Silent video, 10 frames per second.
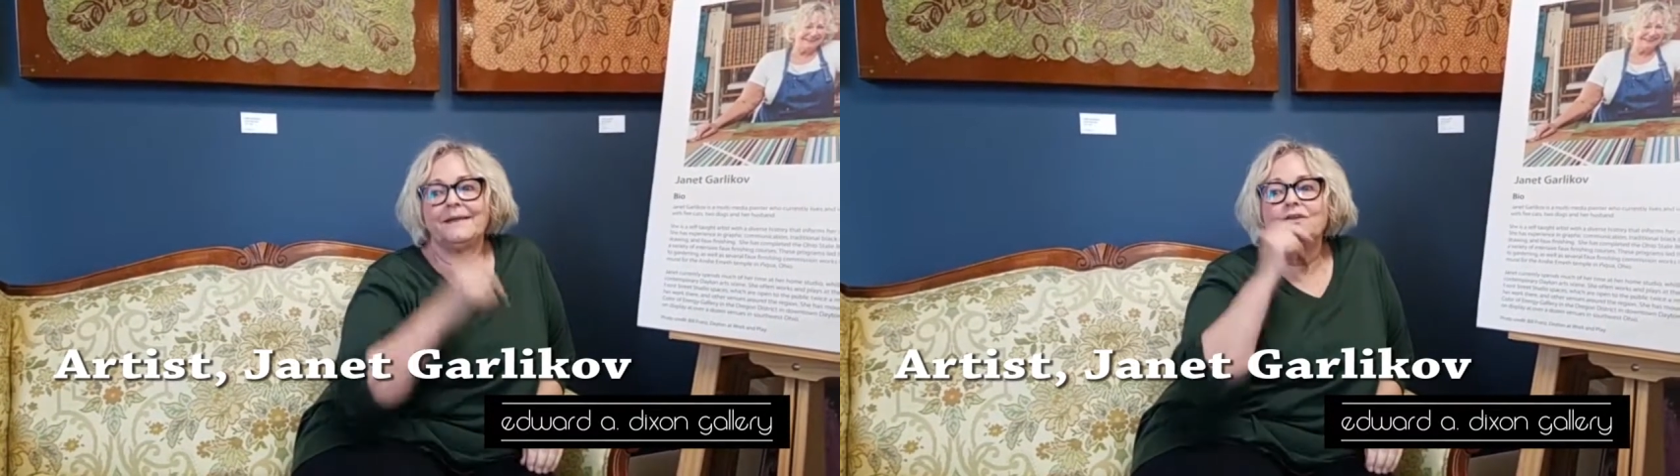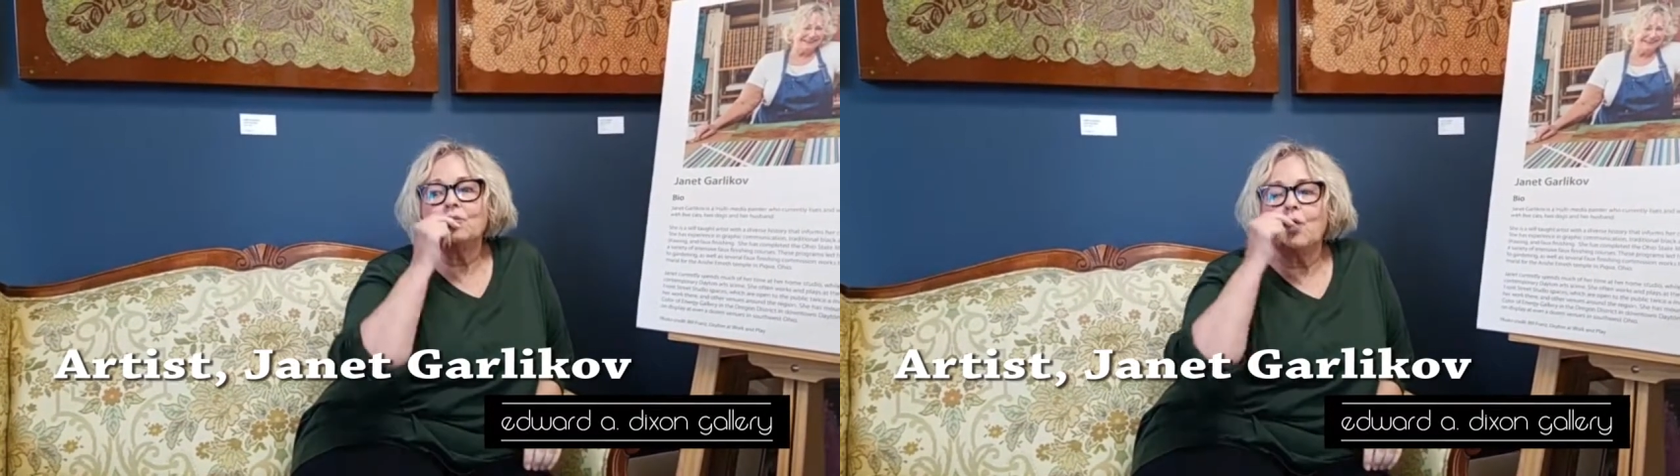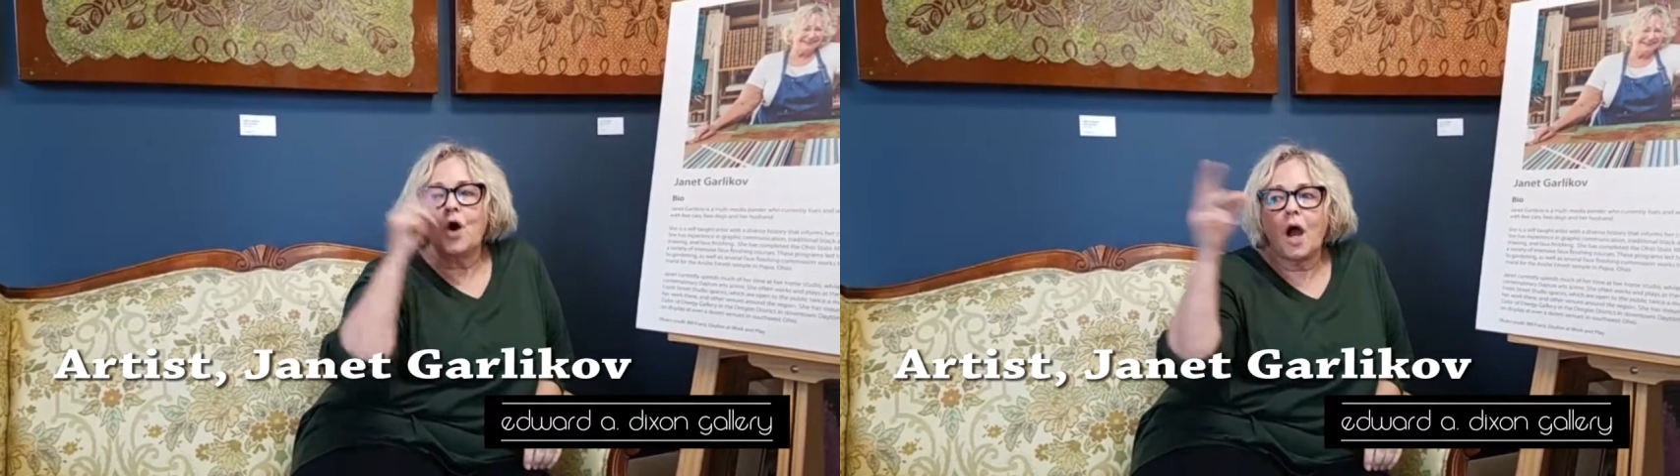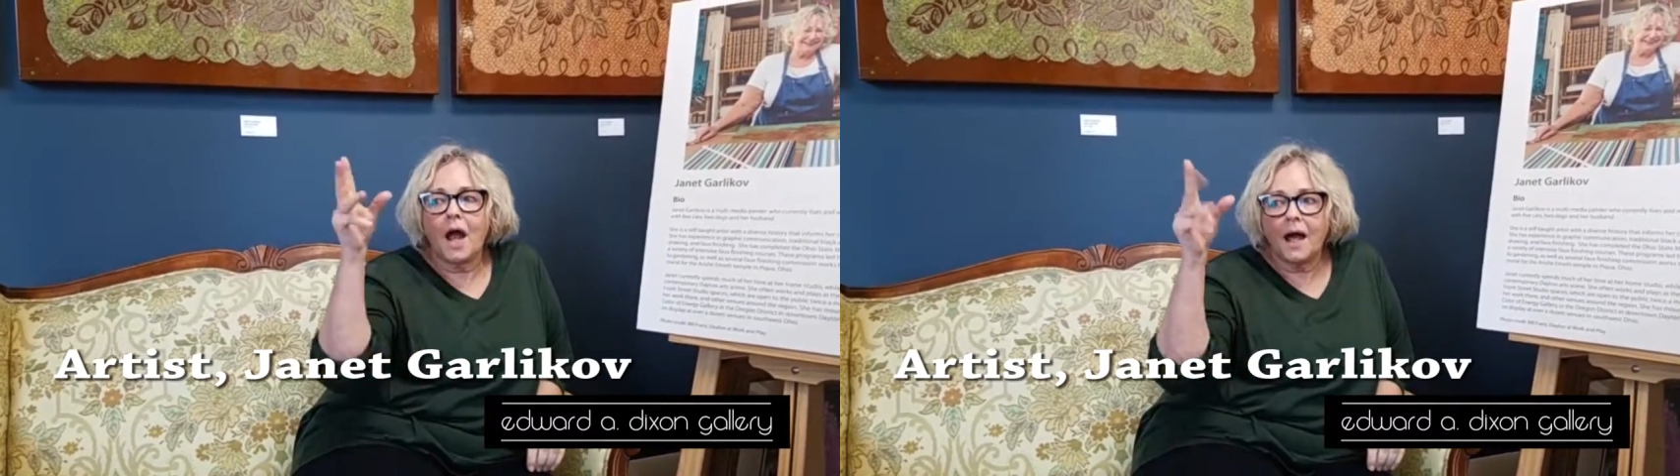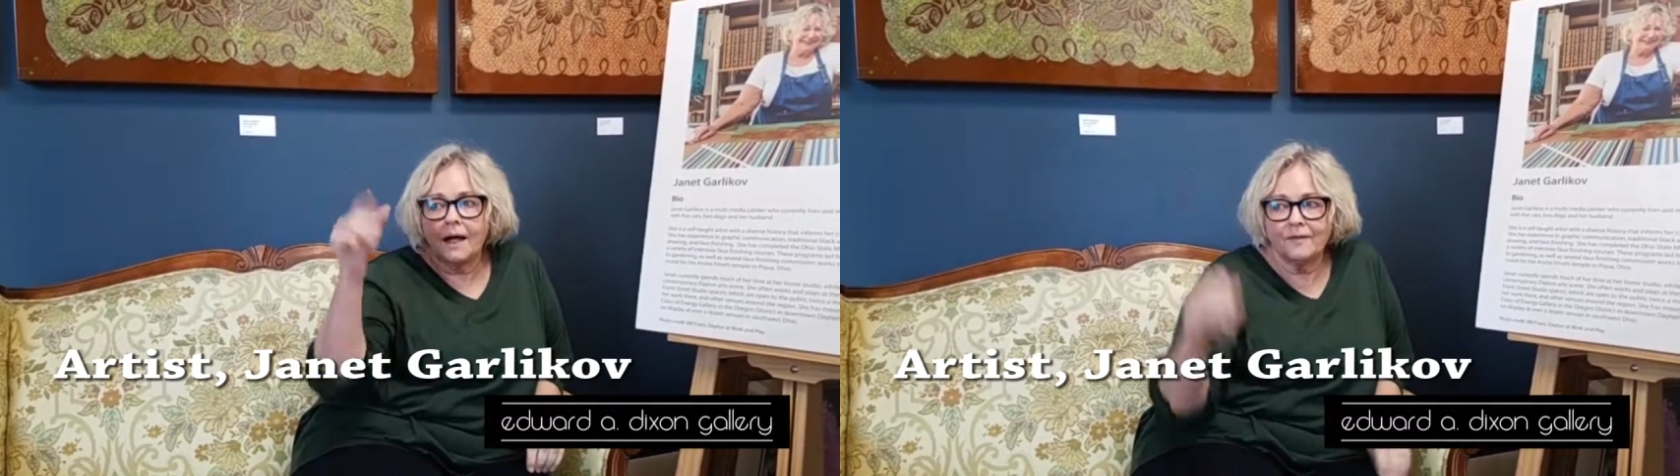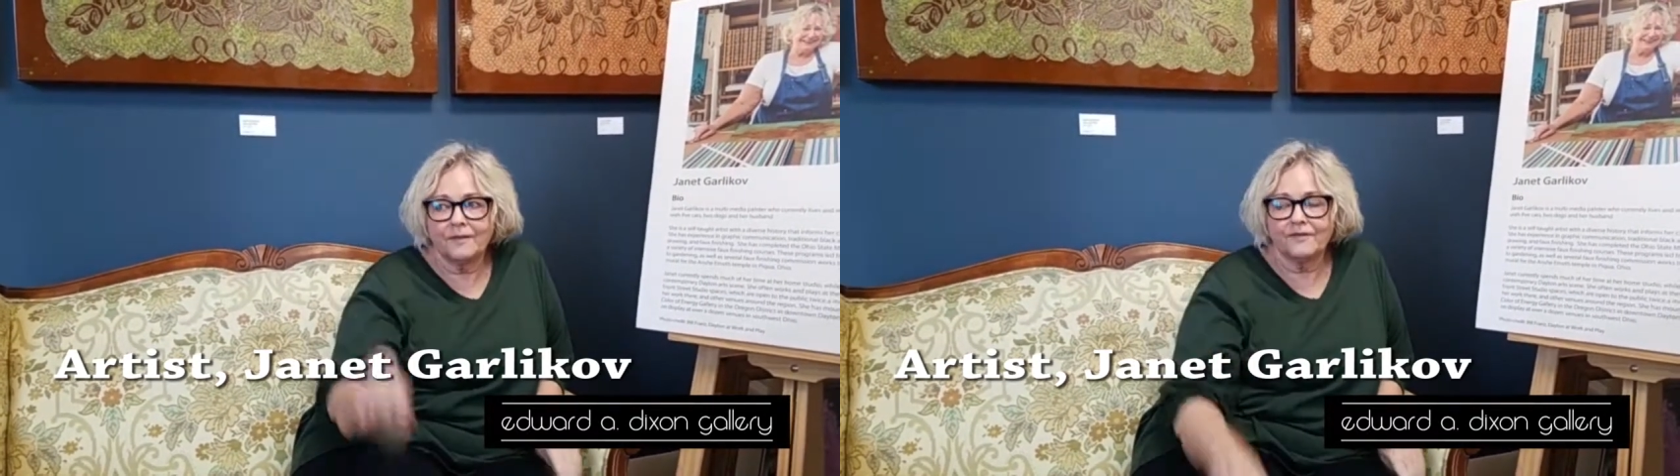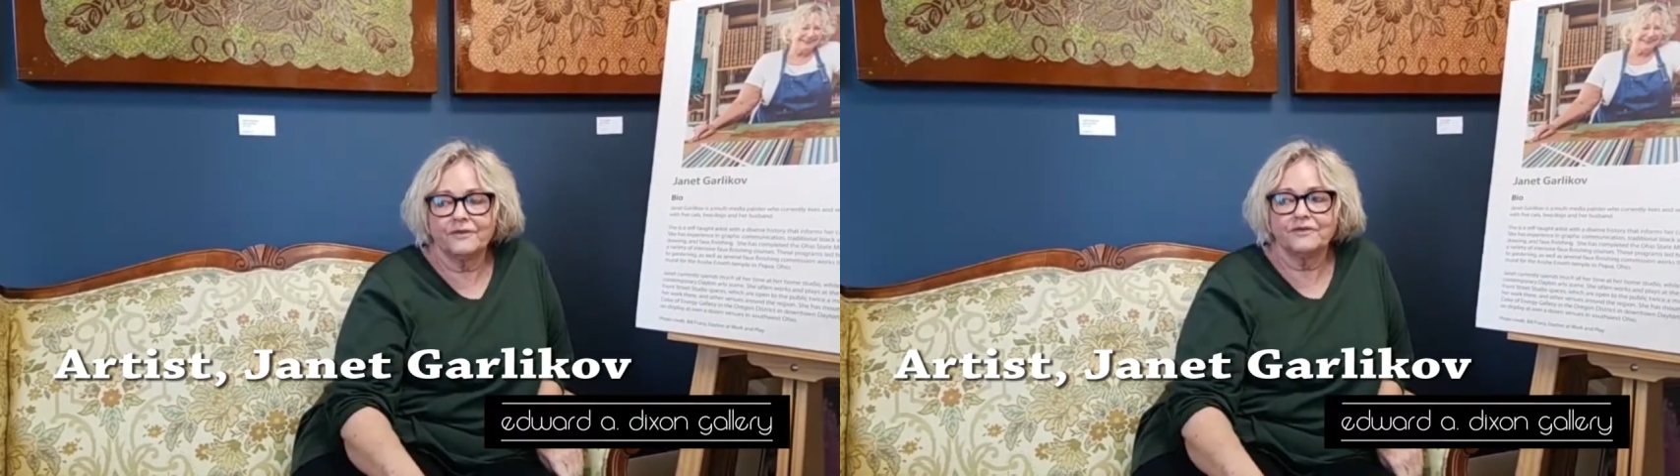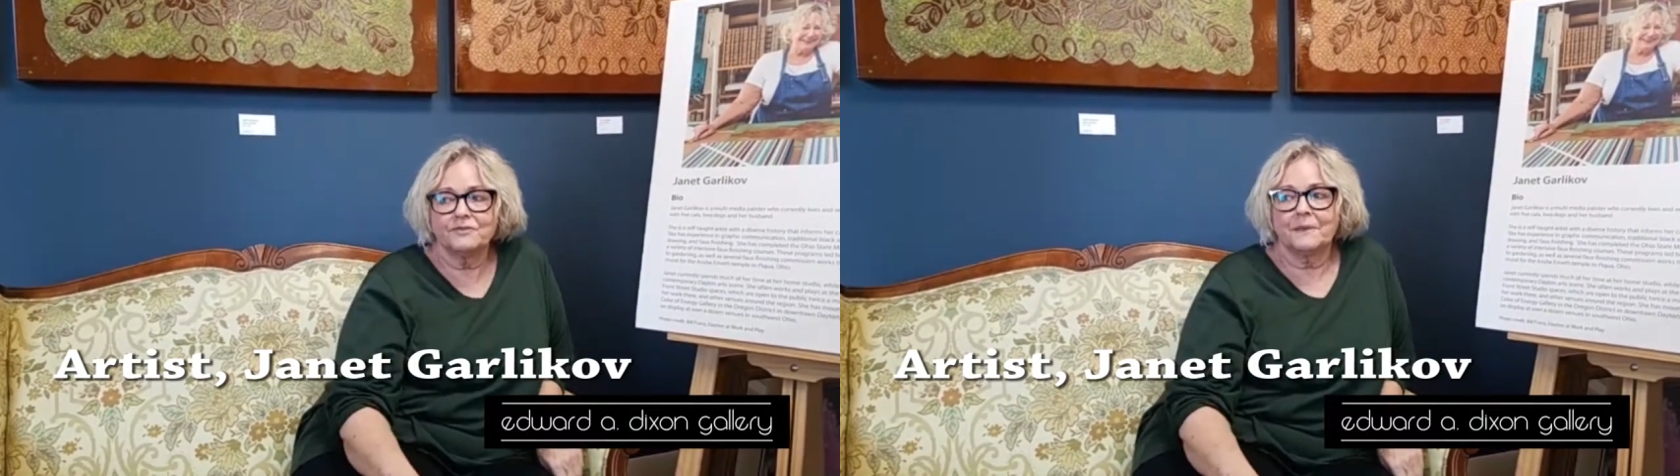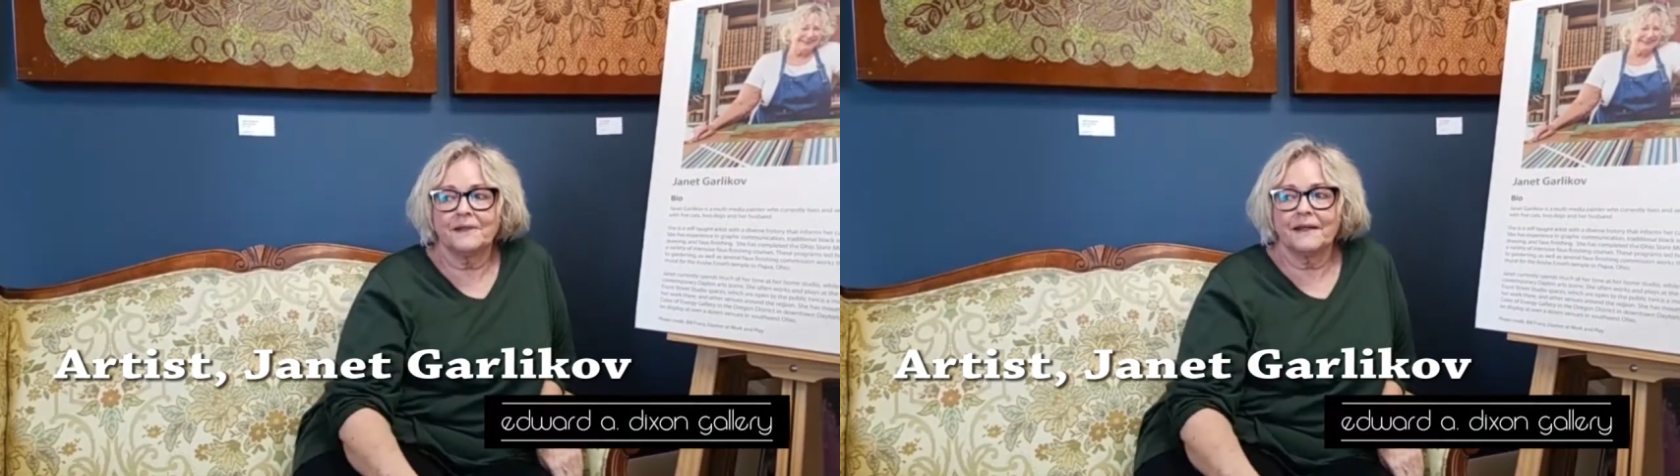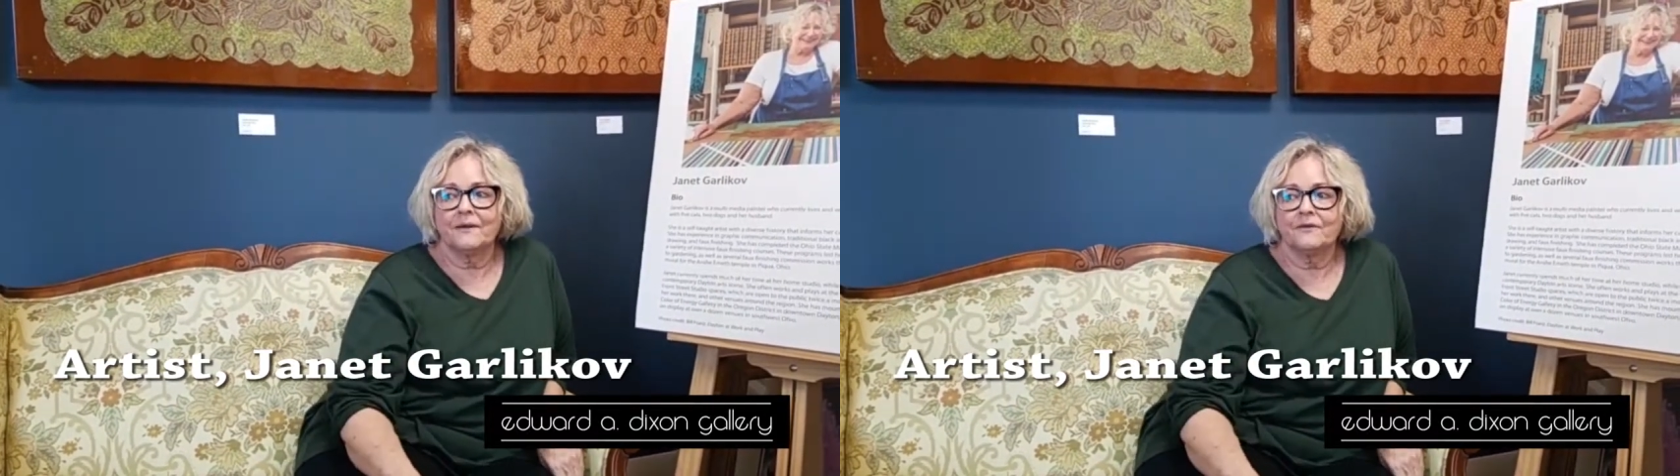Detroit, however it's
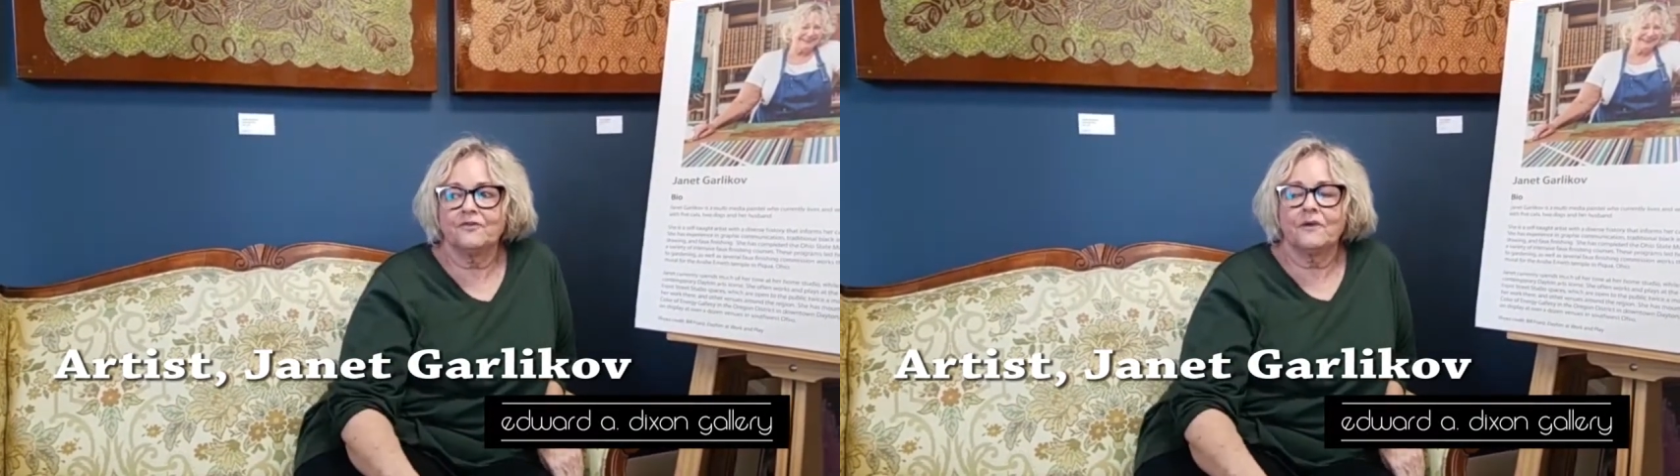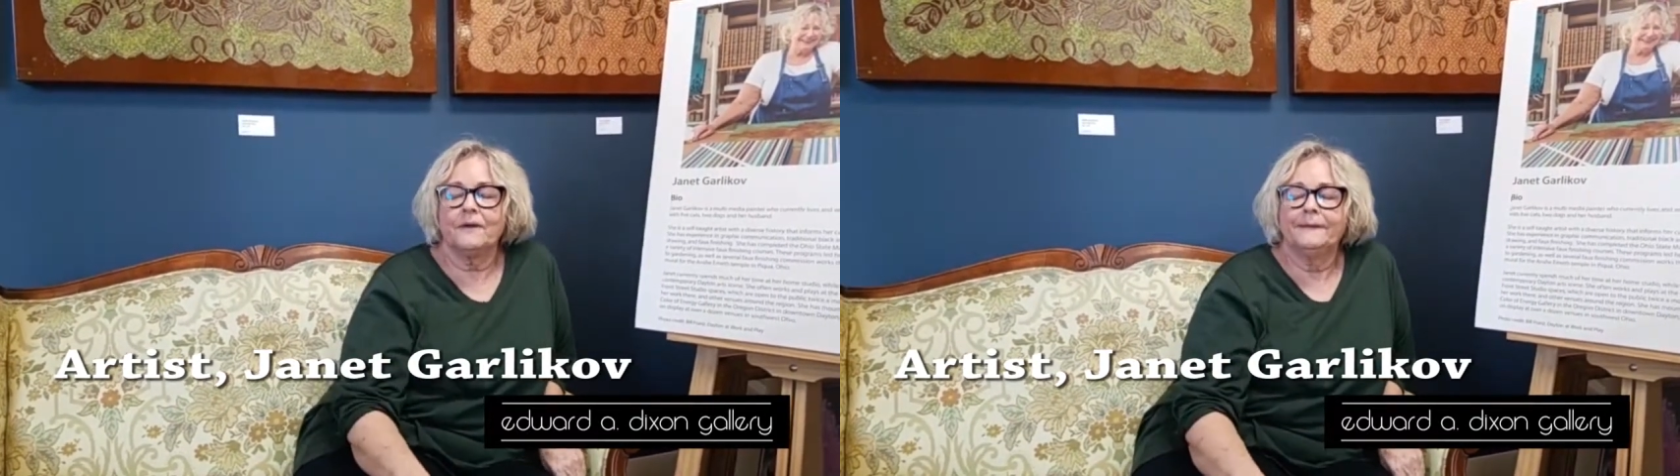pronounced,